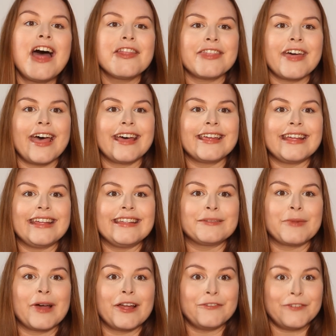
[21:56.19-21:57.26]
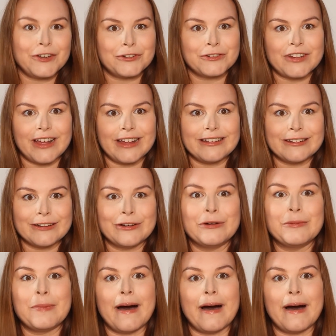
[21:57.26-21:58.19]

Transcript: That is my official title,